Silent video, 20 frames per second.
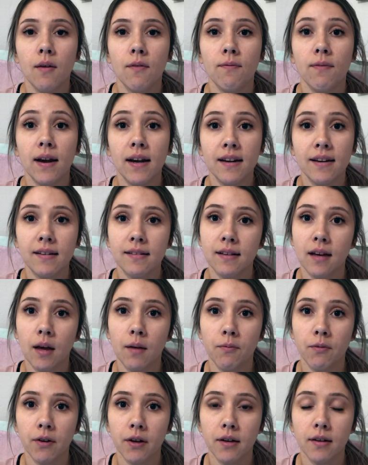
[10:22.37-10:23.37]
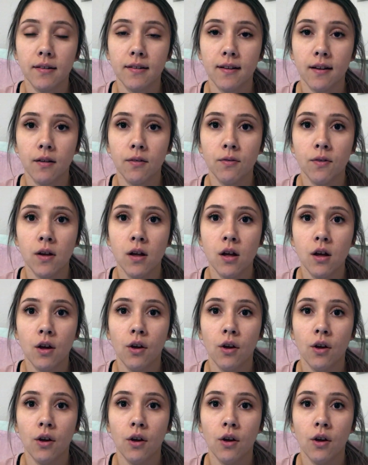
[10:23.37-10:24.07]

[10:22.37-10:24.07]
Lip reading: finding time for yourself.